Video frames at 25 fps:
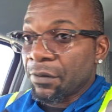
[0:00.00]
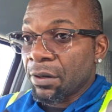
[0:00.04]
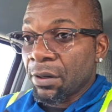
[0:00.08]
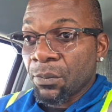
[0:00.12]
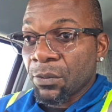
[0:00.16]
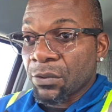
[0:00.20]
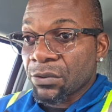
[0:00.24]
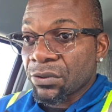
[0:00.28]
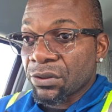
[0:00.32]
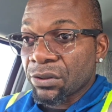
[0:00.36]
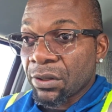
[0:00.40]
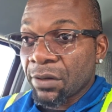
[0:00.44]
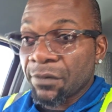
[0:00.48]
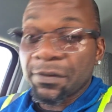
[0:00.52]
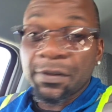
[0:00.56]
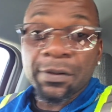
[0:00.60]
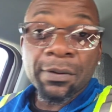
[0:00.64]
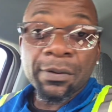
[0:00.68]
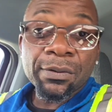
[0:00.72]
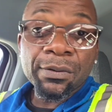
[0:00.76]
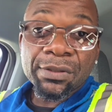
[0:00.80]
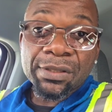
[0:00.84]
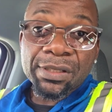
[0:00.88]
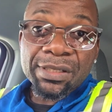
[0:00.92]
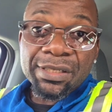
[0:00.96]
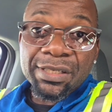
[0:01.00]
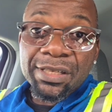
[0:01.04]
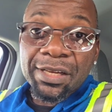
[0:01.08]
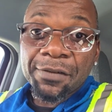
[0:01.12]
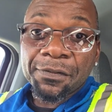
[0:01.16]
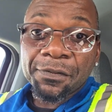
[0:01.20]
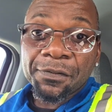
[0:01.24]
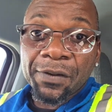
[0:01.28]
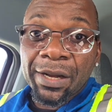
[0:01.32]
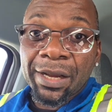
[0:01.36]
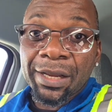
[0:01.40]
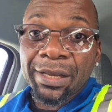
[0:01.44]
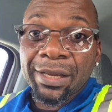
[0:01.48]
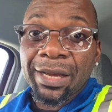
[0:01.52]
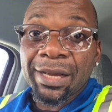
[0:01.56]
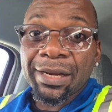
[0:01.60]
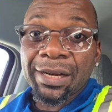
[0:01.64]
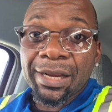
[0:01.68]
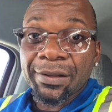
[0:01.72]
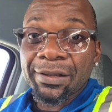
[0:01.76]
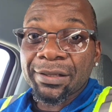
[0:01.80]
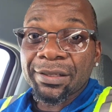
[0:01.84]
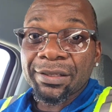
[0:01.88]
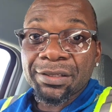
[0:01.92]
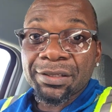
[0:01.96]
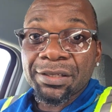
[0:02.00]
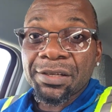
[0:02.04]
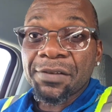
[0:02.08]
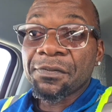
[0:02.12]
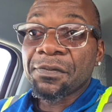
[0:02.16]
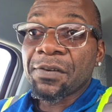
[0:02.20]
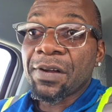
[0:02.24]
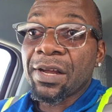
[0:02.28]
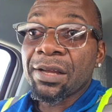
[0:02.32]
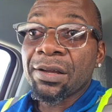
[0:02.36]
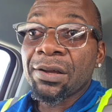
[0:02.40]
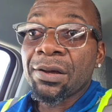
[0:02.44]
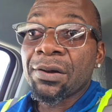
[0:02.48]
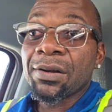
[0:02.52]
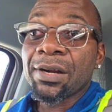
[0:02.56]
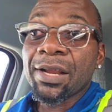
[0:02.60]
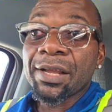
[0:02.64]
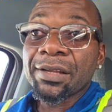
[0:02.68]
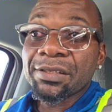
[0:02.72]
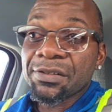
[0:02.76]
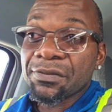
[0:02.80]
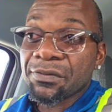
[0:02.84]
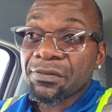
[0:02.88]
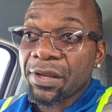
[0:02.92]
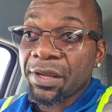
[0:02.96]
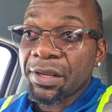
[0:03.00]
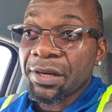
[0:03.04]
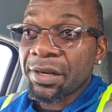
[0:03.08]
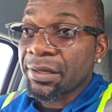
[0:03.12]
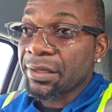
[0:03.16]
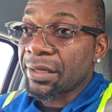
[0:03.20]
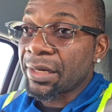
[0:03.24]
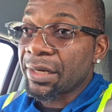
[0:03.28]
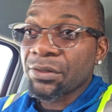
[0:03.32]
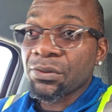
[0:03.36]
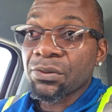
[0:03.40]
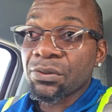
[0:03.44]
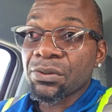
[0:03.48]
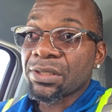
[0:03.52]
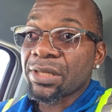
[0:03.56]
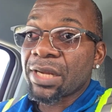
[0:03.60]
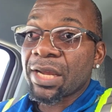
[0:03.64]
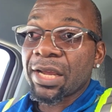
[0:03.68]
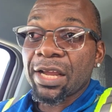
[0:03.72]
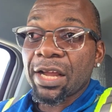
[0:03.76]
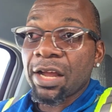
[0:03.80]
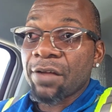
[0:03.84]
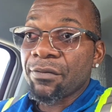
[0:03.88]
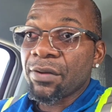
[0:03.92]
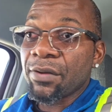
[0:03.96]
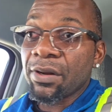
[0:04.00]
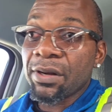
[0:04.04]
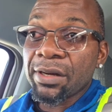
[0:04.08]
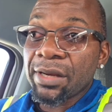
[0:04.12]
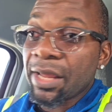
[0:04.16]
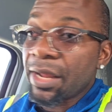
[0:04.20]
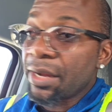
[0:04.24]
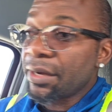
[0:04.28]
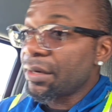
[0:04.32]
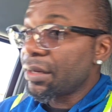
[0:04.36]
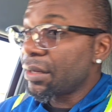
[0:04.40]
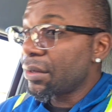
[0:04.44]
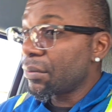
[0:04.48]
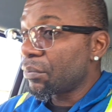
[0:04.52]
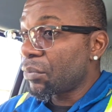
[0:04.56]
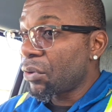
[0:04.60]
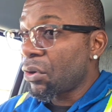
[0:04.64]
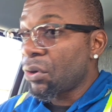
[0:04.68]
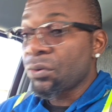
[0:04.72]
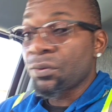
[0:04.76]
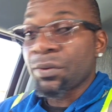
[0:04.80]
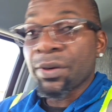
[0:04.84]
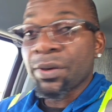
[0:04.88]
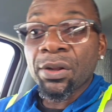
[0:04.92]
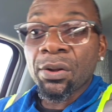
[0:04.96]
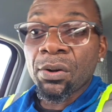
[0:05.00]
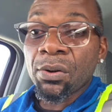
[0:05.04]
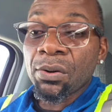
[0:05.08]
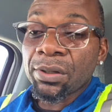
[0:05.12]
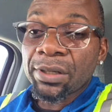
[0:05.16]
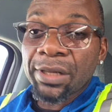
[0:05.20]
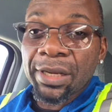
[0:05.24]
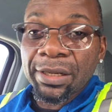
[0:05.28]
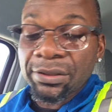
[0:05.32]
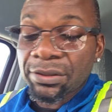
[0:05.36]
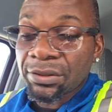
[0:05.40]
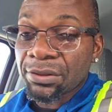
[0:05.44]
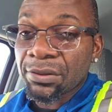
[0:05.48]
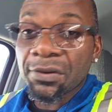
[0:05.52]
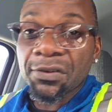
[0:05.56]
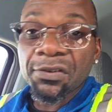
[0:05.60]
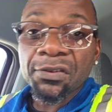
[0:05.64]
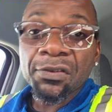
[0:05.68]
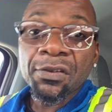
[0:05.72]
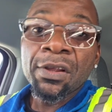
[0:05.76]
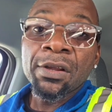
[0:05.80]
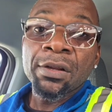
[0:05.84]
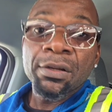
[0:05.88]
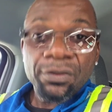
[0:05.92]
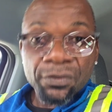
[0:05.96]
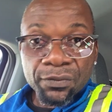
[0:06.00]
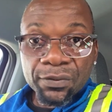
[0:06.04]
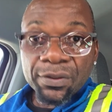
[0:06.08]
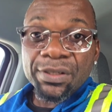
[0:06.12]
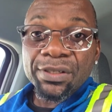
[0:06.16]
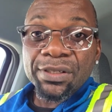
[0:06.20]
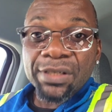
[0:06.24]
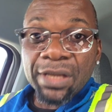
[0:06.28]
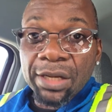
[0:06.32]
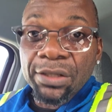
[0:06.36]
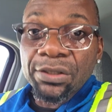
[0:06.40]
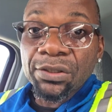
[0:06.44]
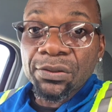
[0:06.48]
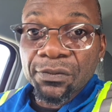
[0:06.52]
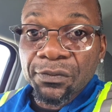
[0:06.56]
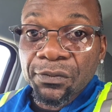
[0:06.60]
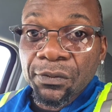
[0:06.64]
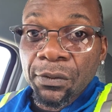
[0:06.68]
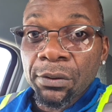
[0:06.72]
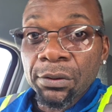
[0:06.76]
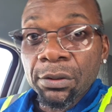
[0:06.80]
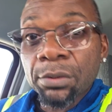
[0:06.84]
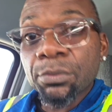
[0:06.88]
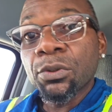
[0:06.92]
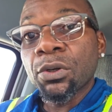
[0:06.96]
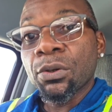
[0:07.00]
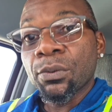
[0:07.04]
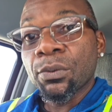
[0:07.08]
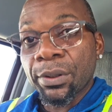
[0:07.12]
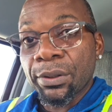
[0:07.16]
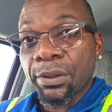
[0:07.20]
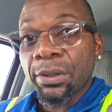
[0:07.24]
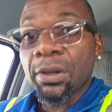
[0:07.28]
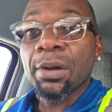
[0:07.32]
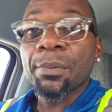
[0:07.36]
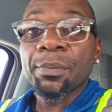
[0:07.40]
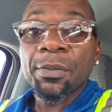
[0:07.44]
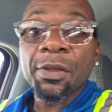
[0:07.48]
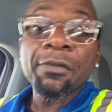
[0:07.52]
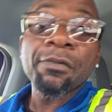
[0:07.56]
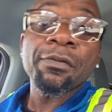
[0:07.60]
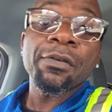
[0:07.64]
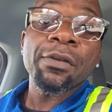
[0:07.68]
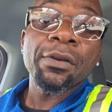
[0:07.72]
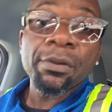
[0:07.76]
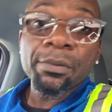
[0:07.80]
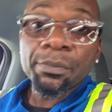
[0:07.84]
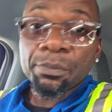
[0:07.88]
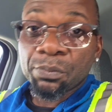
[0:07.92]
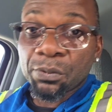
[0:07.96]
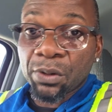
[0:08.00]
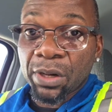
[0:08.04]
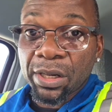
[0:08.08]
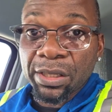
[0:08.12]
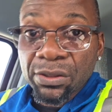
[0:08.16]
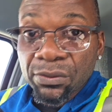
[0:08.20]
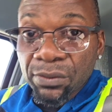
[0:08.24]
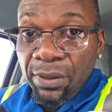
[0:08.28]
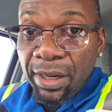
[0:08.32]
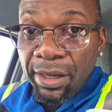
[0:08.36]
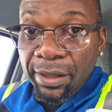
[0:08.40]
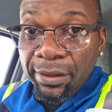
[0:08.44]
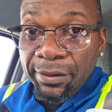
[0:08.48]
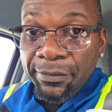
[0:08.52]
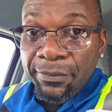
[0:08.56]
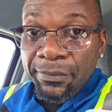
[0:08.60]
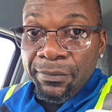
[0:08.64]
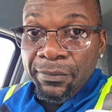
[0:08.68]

was nothing until DeFi got activated, and you start having lending, borrowing, all that stuff, transaction volume going up, Ethereum price run.